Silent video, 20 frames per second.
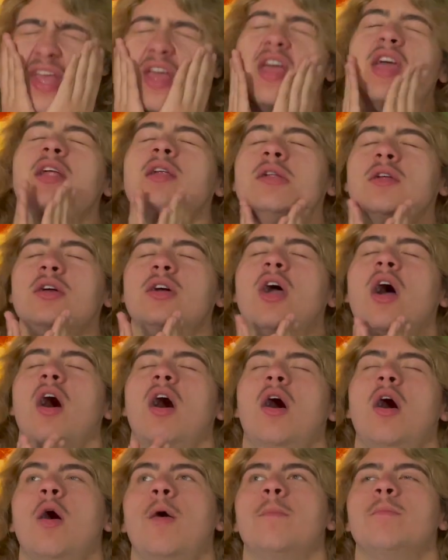in
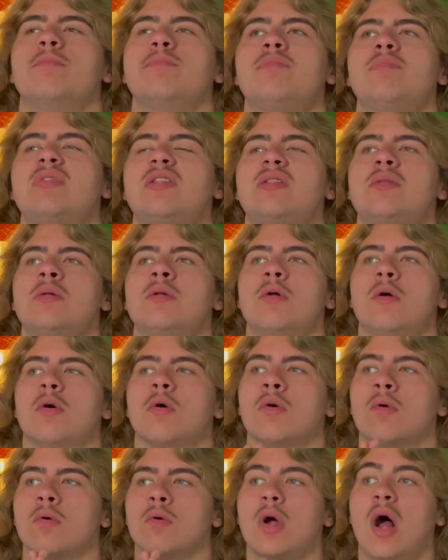comes
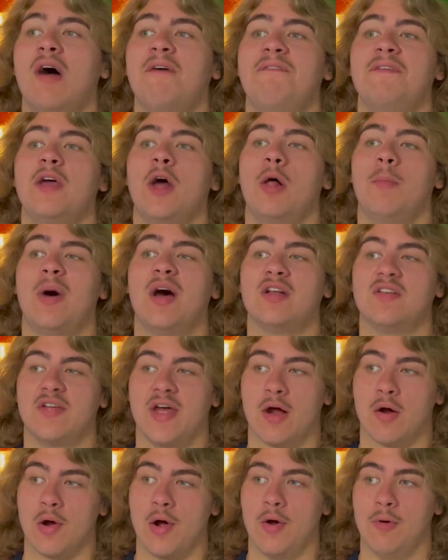Rafael
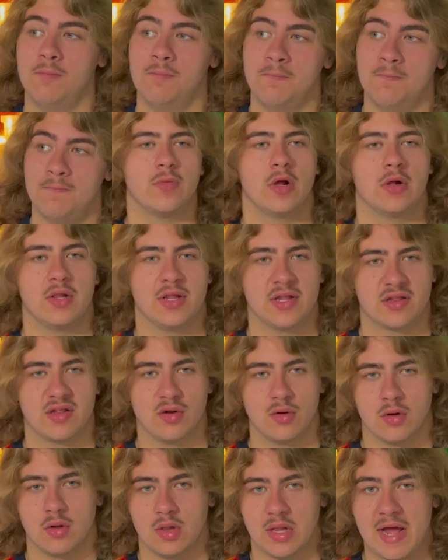Montero.
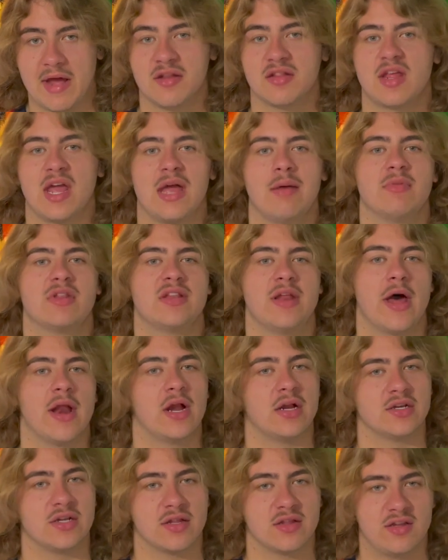Listen, last game is not
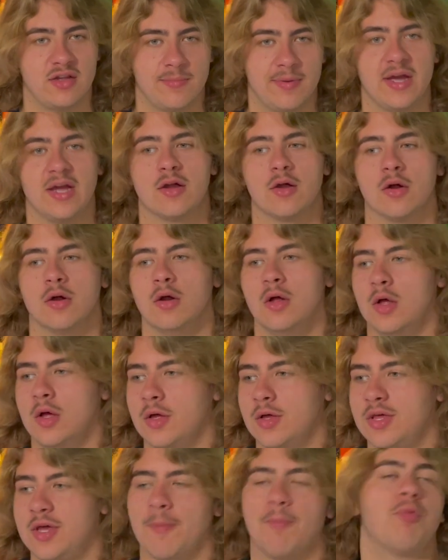on Dusty Baker.
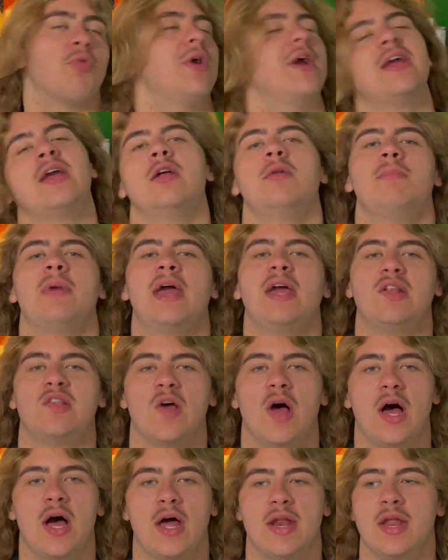You bring in
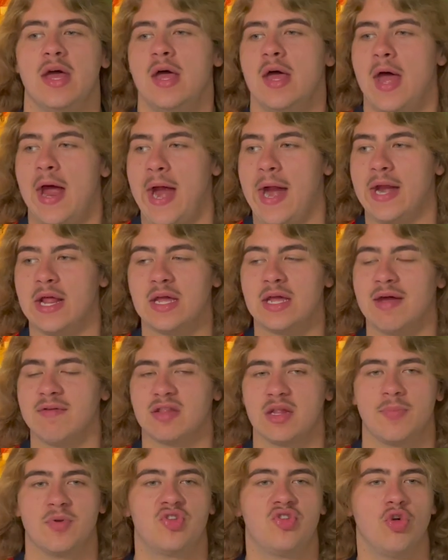Maton, and he
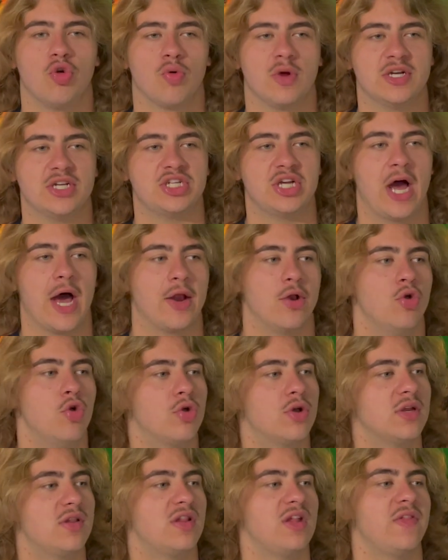gives up a two run shot. Who
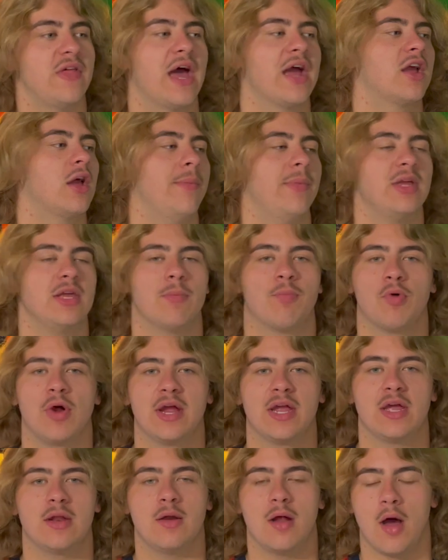could see that coming? You
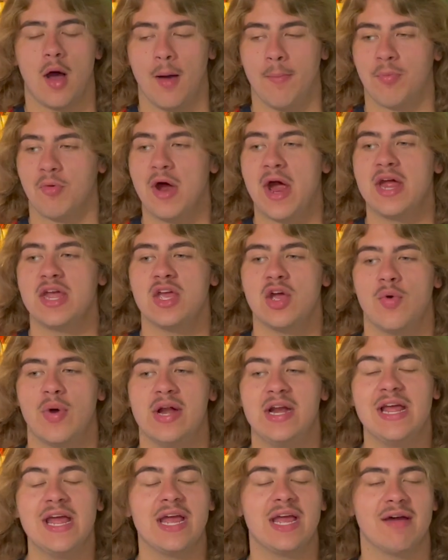bring in Abreu
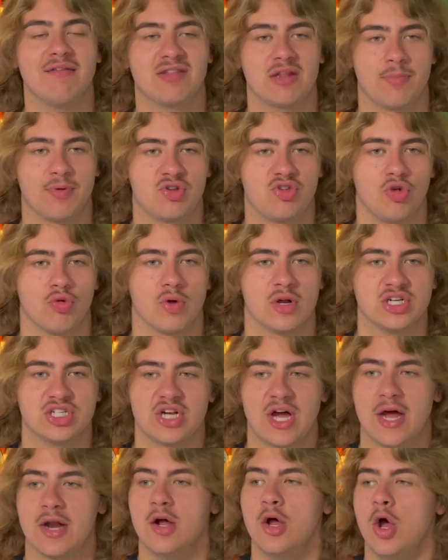and he gives up a two run
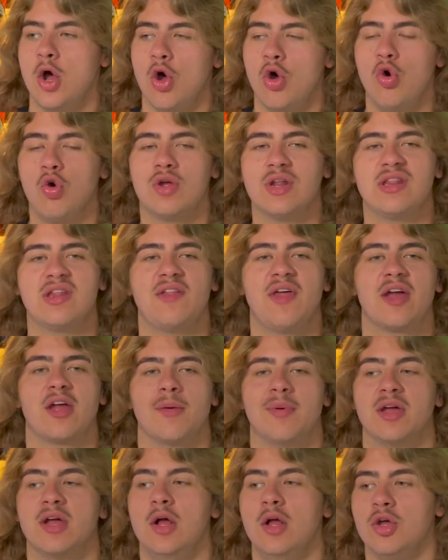shot. Who could see that
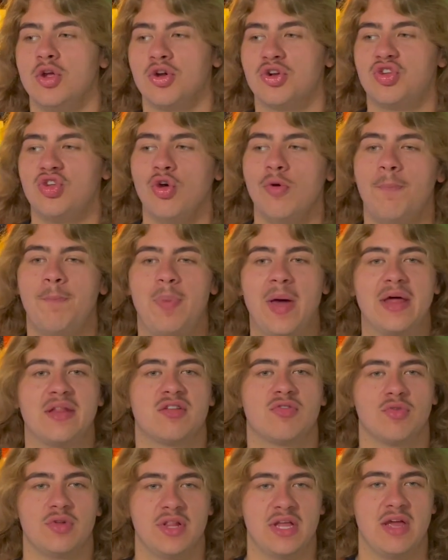coming? Your two
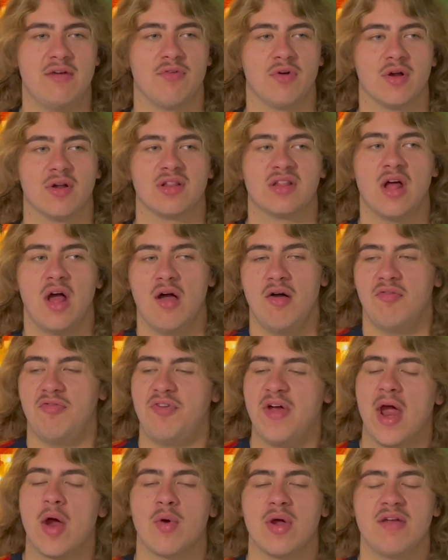best relievers
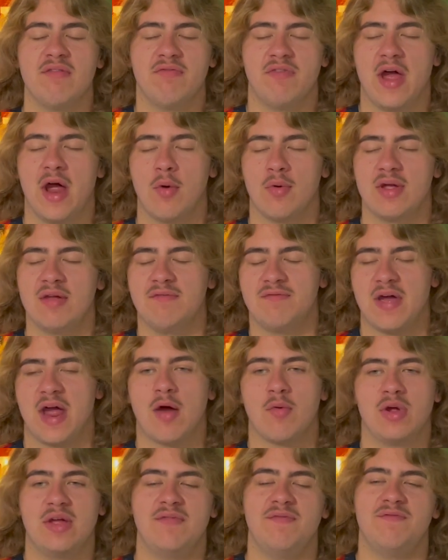very, very,
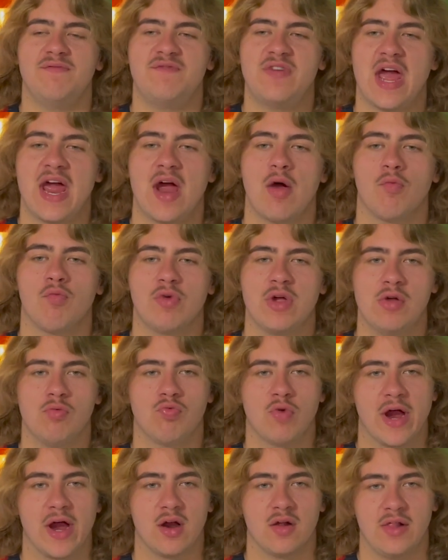very, very
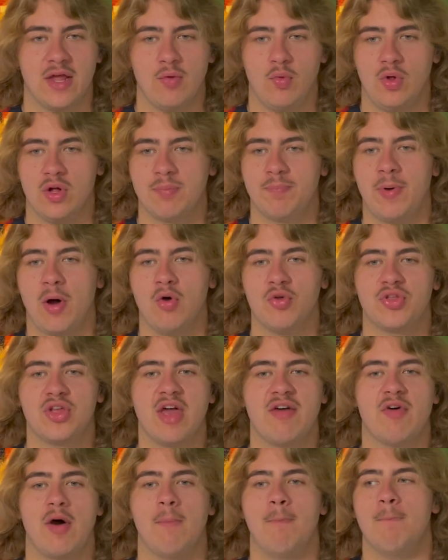rarely will both
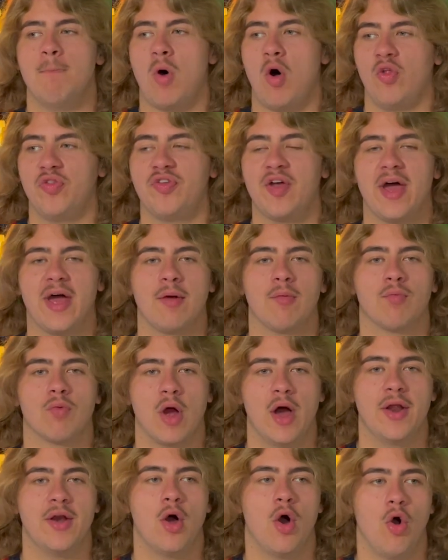give up multi
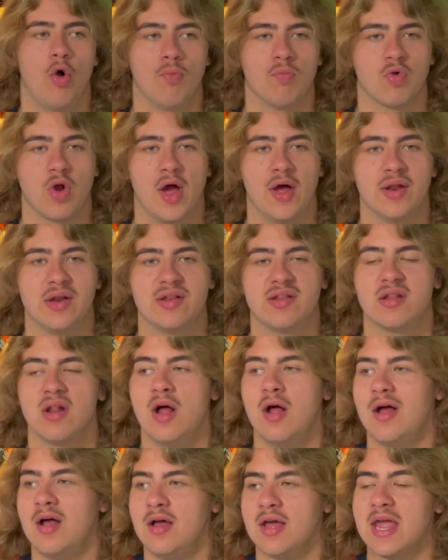run home runs
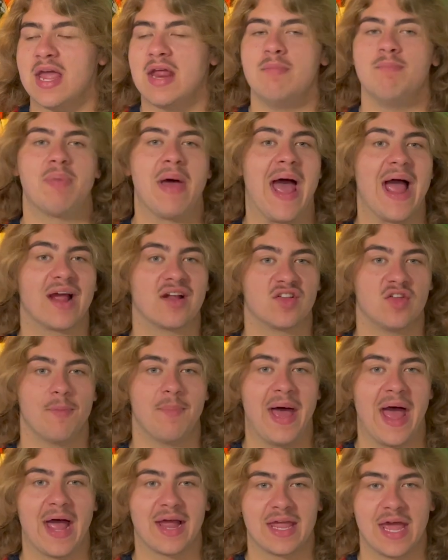in back to
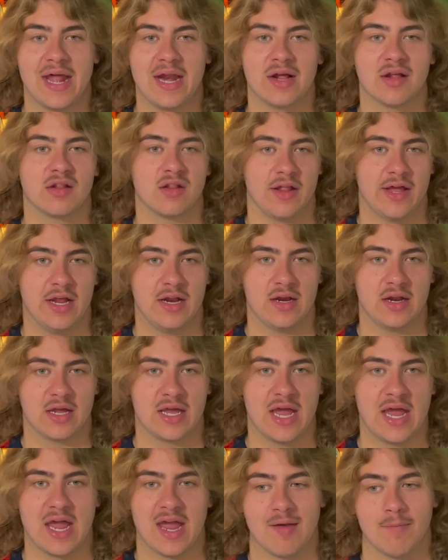back innings late in a
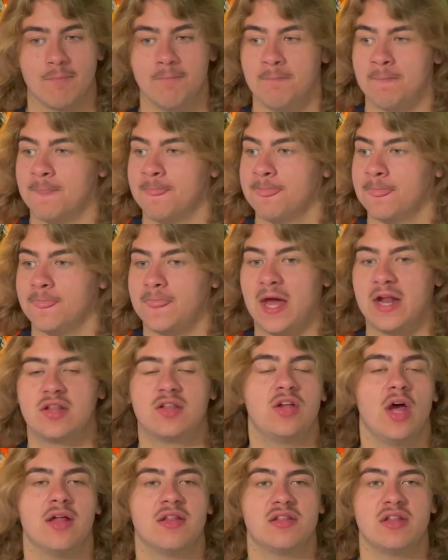game.
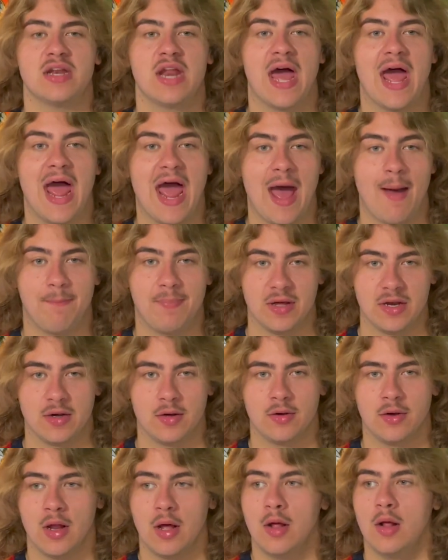That doesn't
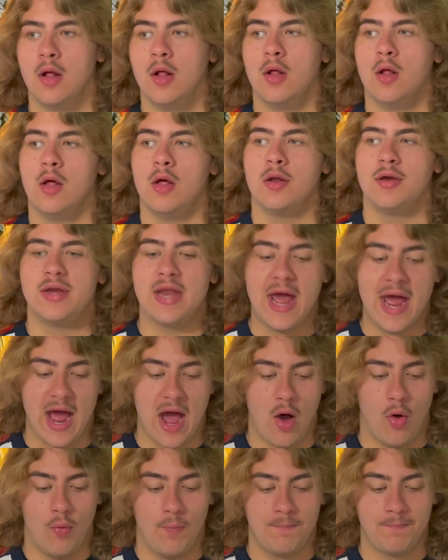happen.
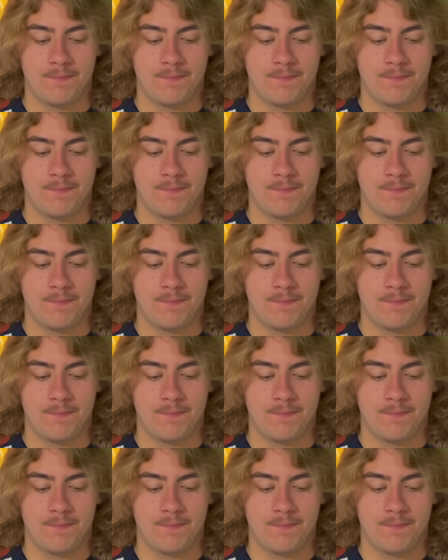Now,